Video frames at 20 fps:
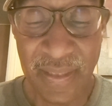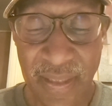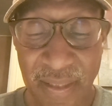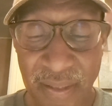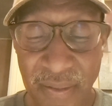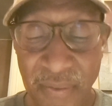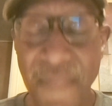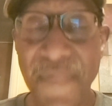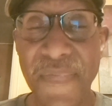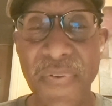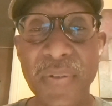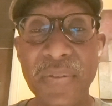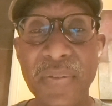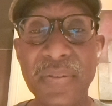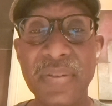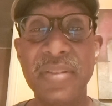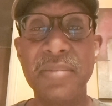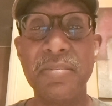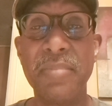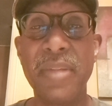Her
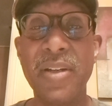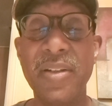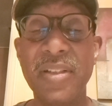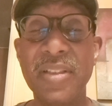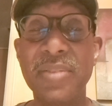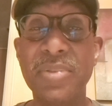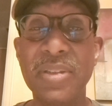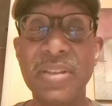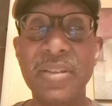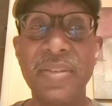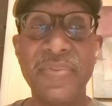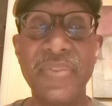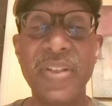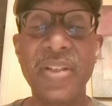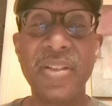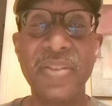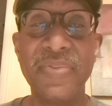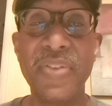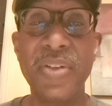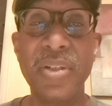first marriage was a
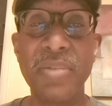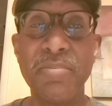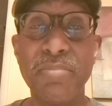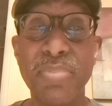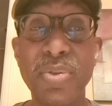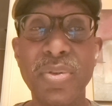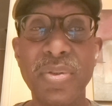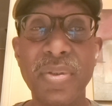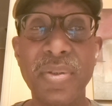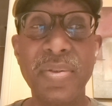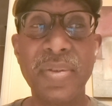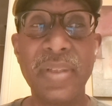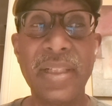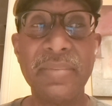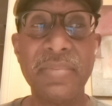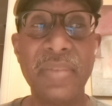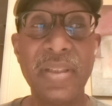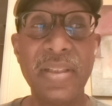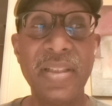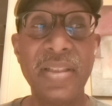very, very brutal
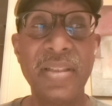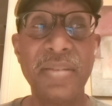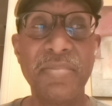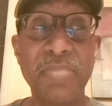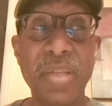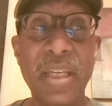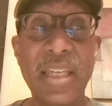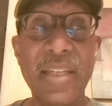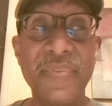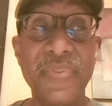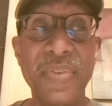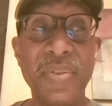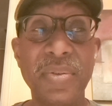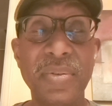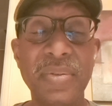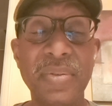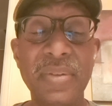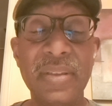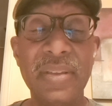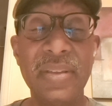and
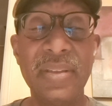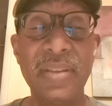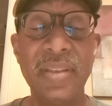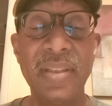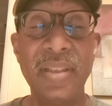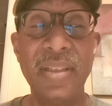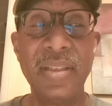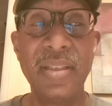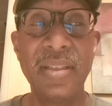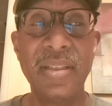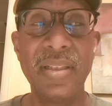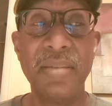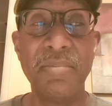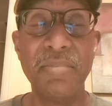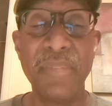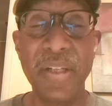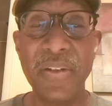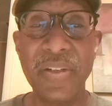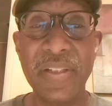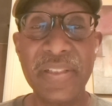painful
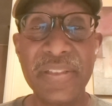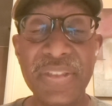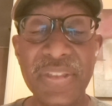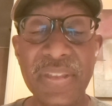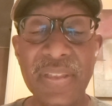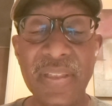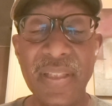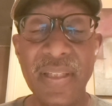marriage.